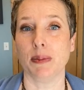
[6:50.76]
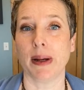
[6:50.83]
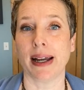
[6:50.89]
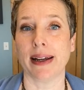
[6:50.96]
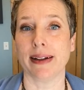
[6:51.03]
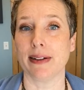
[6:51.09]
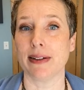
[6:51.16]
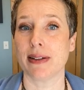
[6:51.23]

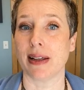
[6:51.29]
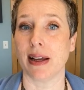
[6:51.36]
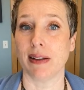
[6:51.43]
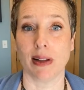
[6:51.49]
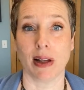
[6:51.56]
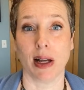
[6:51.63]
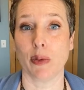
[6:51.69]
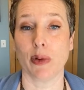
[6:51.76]
buyers,
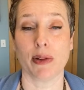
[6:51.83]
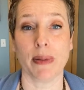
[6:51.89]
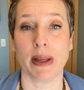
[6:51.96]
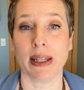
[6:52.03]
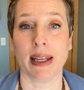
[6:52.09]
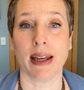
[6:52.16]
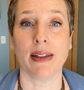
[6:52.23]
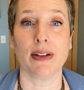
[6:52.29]
along with
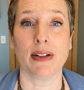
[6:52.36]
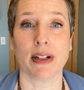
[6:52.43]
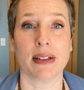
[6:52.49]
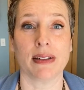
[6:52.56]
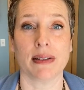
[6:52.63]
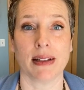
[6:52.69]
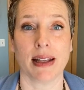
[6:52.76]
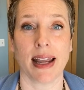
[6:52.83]
many other
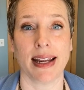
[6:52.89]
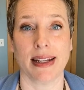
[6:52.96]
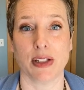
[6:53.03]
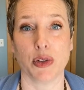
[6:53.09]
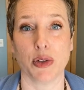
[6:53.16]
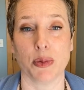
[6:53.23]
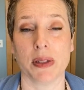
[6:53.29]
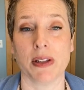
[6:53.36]
age
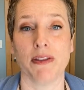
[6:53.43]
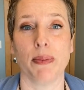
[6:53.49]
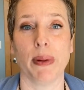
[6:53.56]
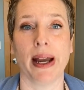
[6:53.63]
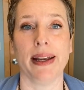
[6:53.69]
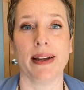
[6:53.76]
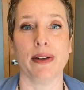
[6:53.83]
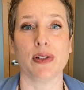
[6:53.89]
groups of
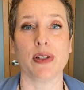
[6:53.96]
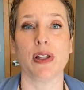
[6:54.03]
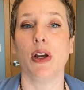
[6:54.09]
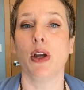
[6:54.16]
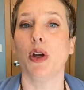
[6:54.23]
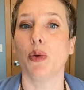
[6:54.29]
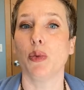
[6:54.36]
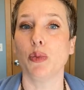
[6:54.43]
buyers,
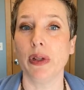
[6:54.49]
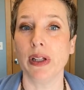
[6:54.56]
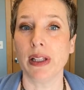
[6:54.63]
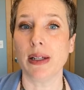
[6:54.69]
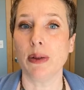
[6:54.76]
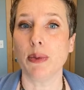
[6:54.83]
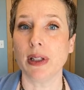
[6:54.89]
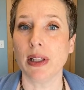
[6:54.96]

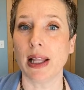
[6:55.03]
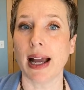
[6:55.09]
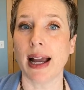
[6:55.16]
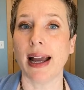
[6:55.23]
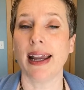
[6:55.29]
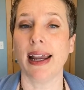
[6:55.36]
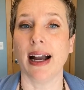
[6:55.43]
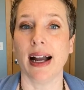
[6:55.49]
really
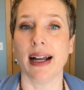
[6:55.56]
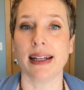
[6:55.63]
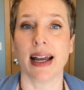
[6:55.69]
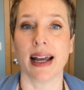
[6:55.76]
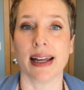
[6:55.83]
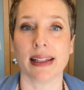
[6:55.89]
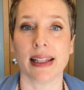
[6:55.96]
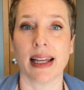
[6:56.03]
rely on
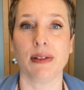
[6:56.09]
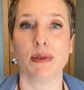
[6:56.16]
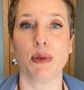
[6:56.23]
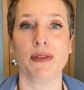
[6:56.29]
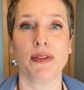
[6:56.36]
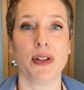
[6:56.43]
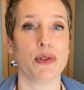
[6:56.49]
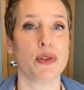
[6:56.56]
online
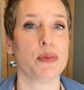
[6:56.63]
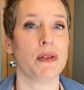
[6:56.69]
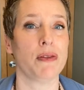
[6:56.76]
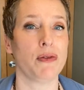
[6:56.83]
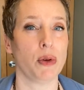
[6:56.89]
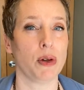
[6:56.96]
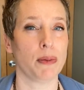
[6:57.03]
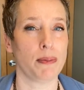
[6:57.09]
reviews
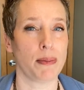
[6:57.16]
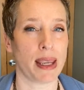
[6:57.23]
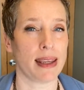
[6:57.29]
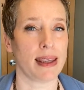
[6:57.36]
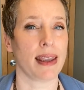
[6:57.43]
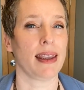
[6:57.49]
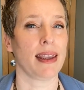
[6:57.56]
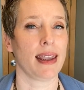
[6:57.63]
before
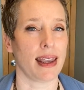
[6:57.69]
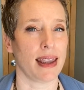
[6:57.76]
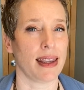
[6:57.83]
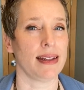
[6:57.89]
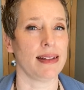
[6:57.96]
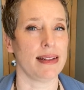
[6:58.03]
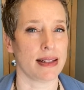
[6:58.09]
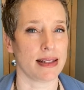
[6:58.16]
making
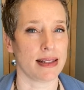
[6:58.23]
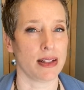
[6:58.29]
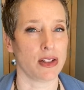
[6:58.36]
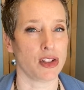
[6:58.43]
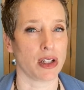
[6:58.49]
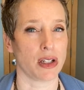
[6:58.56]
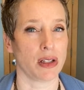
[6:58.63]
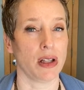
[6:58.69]
a
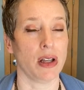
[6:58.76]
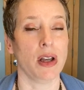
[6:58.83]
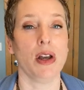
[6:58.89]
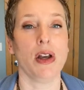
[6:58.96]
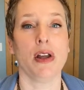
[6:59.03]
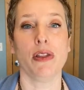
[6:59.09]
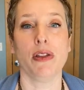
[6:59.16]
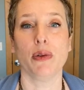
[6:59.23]
decision.
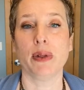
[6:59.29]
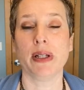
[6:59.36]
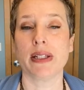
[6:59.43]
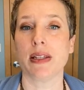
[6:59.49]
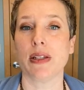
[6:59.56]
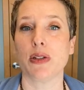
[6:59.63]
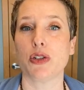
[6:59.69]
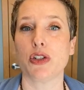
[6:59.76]
The
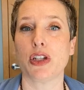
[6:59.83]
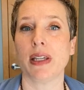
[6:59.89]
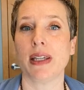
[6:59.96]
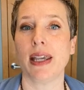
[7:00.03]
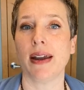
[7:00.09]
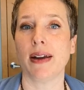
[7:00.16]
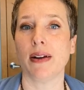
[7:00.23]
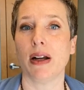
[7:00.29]
reason you should
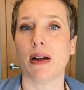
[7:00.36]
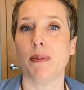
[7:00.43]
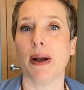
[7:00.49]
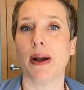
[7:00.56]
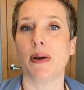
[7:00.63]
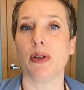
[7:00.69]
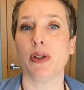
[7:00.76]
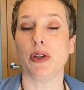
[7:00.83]
care
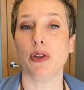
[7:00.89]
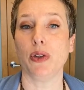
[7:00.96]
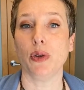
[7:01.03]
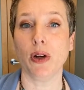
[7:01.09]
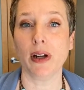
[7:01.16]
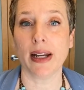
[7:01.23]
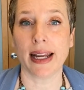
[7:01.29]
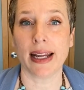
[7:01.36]
about
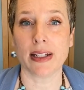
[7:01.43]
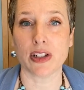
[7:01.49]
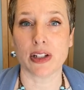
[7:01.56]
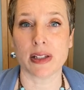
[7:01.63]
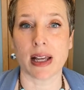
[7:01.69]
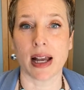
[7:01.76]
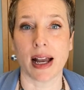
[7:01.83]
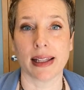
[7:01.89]
your
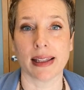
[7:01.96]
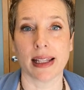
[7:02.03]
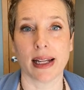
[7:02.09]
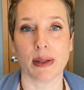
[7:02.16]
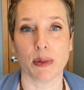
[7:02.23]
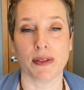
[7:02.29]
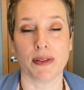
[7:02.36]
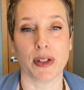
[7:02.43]
agent's
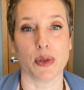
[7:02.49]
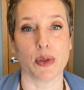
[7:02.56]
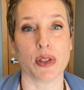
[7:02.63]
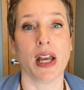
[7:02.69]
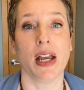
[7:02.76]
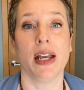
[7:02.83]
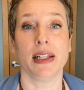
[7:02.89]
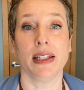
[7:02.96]
online reviews,
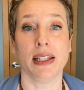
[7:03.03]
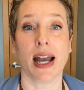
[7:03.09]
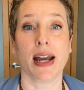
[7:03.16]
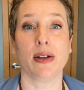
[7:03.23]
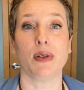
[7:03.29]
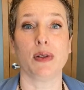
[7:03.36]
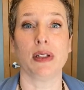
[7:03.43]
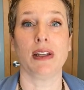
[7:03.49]

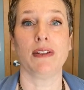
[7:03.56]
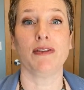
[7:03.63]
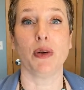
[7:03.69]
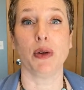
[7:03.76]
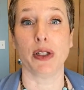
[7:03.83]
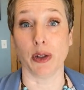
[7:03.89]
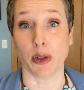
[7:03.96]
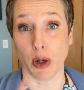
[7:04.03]
not only
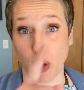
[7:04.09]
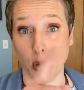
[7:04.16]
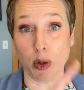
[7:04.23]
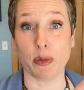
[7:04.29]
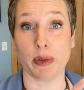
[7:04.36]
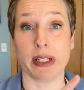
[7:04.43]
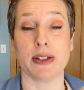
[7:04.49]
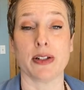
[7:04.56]
for your own
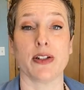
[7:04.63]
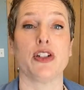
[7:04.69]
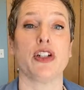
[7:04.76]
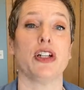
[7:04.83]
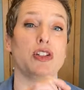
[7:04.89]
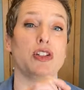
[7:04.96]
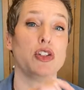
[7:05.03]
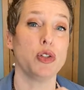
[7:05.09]
research
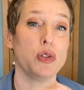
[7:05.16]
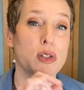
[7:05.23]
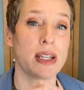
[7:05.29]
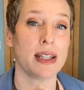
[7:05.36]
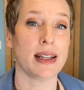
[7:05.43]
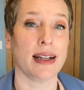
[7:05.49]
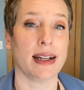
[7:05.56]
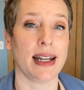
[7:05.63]

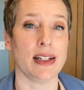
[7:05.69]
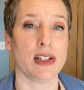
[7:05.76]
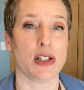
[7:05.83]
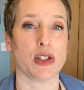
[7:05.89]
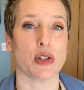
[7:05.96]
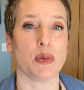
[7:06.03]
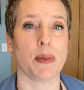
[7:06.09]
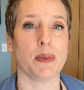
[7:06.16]
choosing that agent
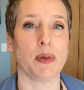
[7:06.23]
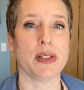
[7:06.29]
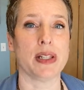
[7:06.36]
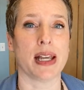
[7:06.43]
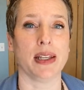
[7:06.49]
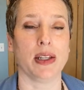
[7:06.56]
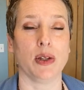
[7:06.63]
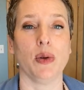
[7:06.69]
to
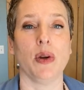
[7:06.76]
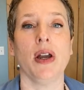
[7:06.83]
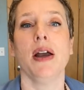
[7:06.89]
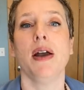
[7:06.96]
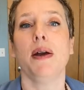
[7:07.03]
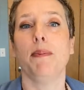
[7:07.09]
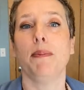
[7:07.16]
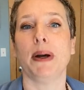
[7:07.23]
represent you,
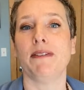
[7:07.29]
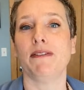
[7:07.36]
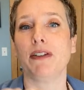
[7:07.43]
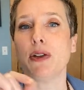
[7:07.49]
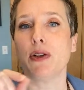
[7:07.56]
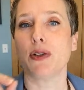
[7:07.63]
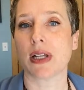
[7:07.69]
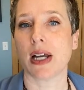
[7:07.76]
but for
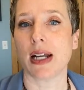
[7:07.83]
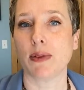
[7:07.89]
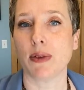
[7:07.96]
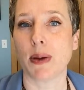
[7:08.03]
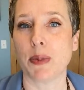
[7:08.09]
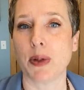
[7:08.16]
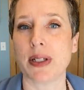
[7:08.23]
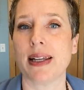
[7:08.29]
those
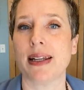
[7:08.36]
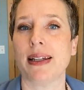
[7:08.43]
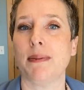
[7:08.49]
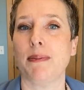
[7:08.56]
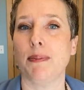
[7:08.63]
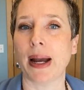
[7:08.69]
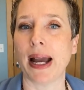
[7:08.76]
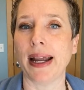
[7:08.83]

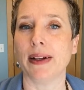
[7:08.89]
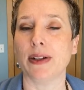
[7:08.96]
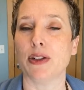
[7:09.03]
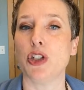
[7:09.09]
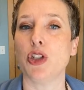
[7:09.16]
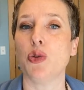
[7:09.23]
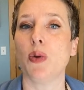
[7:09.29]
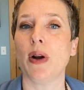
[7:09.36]
unrepresented
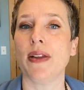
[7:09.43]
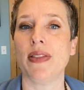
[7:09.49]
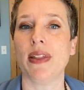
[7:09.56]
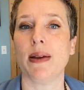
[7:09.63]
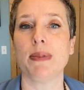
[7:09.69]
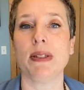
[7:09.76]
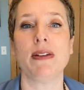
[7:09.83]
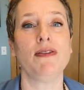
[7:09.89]
buyers, you want
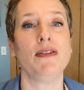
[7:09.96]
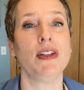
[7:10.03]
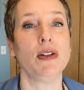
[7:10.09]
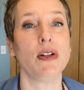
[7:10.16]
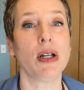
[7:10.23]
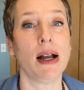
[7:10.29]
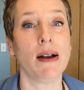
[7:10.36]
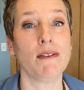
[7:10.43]
them to feel
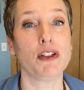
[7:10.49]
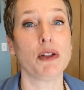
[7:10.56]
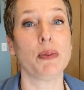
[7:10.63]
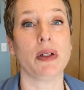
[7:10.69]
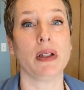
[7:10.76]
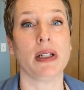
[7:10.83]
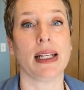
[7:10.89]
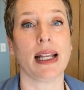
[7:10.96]

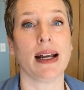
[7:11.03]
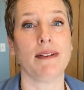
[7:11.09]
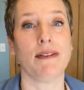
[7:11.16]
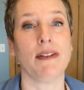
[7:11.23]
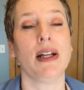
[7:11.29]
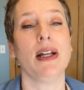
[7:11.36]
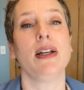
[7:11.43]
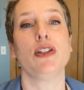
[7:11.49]
comfortable enough
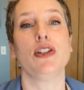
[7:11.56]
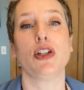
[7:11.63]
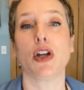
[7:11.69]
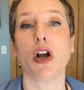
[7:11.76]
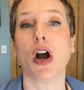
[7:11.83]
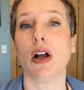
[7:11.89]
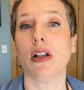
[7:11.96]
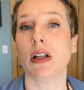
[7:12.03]
to
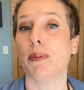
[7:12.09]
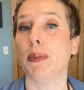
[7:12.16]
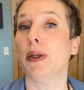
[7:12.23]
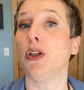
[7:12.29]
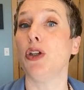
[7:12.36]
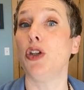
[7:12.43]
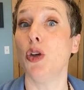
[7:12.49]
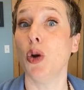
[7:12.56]
call up
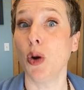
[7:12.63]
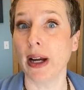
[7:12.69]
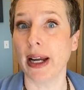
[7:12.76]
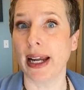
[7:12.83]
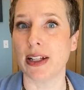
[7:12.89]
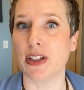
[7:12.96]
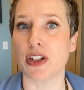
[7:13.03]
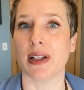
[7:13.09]
your
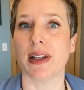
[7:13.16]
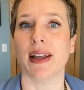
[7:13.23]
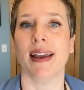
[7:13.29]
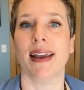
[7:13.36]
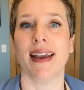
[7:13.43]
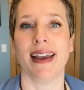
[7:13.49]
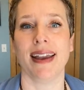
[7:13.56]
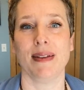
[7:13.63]
agent
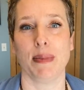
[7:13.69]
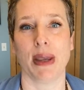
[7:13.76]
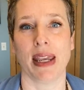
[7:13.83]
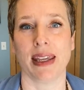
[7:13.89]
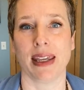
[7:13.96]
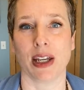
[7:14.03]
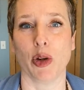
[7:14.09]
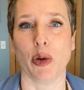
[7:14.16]
and make
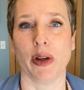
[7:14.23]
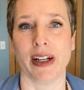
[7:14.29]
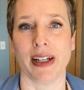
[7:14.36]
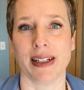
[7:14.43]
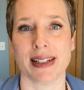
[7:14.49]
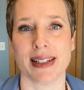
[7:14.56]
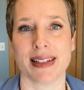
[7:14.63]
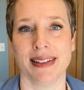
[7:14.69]

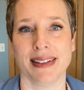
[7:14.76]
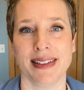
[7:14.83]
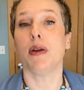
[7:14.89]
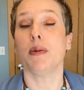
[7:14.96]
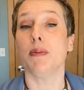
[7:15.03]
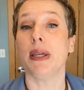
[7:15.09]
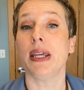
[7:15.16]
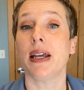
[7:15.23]
inquiries.
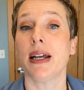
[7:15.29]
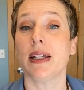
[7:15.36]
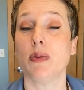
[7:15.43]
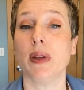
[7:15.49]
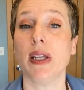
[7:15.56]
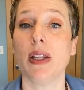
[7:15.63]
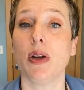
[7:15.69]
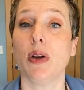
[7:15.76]
Because
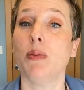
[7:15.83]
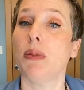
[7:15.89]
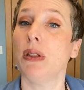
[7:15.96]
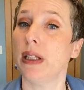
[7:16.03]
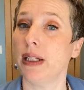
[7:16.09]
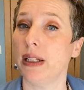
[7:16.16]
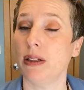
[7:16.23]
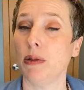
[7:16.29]
we know
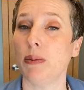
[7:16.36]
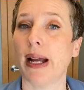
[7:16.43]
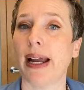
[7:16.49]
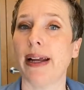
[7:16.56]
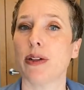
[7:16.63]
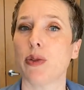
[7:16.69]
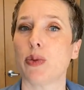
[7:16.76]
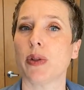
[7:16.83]
millennial
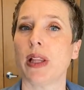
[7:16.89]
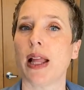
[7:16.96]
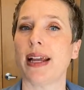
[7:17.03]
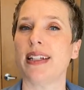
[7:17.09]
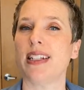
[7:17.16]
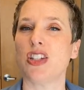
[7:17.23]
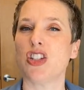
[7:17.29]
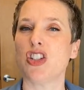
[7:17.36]
buyers rely
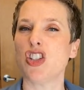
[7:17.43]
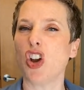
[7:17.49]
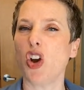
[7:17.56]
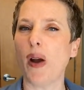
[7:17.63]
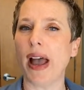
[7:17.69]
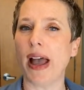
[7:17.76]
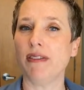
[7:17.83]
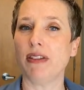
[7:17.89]
so
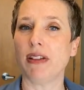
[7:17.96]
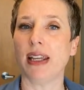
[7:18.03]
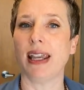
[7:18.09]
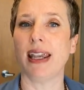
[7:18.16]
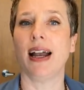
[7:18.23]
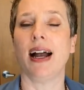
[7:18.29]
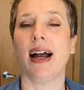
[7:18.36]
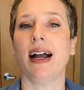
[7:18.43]

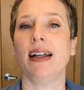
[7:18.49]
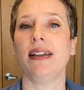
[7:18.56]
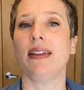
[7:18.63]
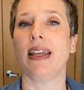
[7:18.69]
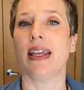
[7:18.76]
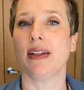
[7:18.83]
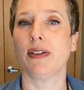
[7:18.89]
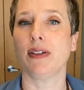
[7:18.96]
heavily on
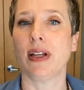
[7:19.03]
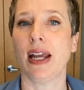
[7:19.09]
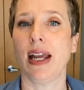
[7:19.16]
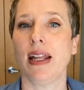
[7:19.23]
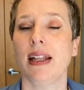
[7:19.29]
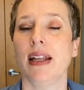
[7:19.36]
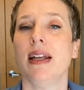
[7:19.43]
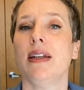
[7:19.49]
the
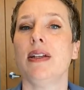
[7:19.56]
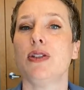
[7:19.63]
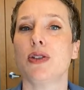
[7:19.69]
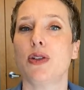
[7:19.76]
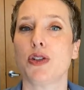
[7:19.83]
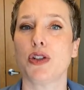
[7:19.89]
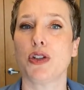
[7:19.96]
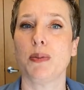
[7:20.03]
internet,
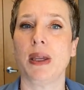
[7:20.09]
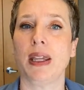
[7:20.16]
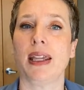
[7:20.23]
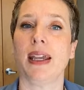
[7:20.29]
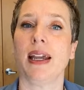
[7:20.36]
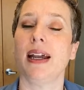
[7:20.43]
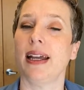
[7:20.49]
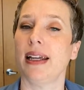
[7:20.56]
social
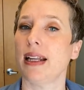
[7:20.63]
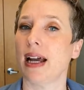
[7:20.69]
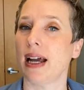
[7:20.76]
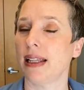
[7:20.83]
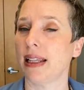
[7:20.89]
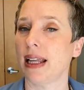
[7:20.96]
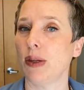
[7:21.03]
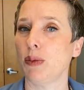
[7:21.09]
media, and
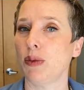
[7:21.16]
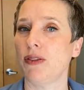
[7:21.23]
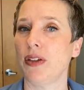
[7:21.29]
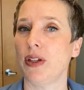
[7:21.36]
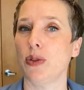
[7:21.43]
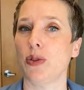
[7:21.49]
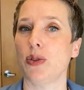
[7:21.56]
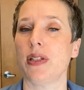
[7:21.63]
online
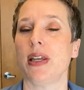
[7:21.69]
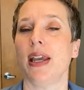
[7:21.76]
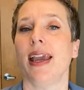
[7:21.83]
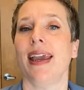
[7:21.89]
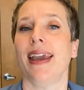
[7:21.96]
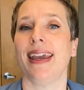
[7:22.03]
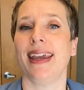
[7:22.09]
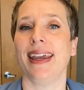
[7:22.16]
reviews,
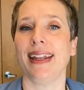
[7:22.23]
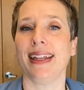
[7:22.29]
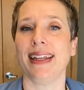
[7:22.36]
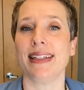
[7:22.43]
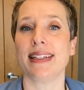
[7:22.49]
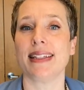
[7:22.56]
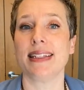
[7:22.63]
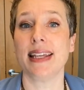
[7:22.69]
it
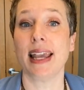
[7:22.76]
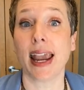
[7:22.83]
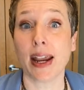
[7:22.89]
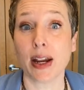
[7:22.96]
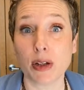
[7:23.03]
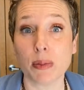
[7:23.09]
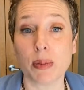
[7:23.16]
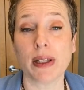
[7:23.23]
is
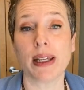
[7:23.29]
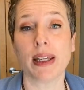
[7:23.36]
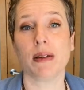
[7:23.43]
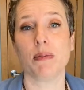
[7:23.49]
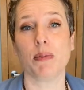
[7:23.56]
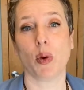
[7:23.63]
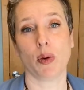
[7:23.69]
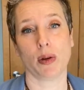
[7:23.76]
terribly
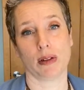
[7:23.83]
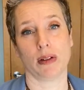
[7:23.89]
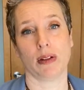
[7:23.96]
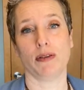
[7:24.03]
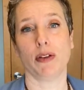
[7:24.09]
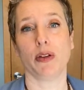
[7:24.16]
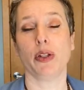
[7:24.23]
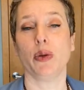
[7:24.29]
important
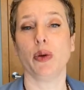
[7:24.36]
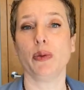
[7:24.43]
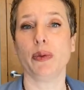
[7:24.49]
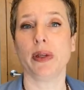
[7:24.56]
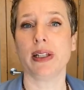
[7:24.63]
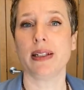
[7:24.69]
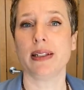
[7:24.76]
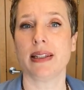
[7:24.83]
for your
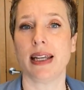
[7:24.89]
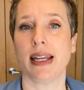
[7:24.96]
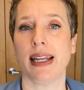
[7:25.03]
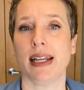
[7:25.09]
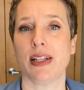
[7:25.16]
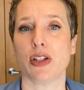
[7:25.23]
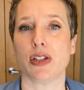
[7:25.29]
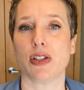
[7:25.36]
real estate
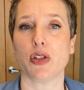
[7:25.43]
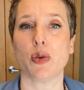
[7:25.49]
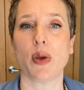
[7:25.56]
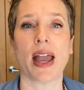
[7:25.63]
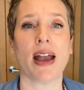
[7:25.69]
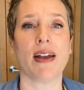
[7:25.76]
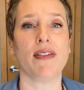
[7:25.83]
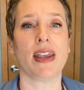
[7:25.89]
agent to
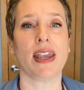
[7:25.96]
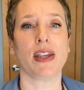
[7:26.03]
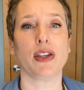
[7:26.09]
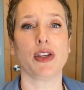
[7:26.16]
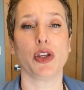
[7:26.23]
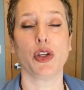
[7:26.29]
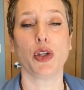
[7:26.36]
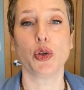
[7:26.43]
have a
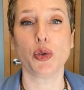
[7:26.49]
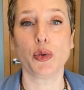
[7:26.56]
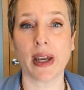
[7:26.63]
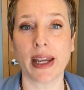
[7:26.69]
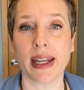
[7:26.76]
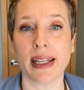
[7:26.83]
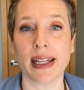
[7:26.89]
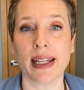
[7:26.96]

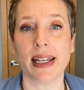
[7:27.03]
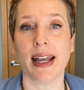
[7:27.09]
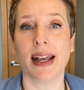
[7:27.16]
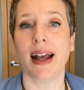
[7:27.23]
curated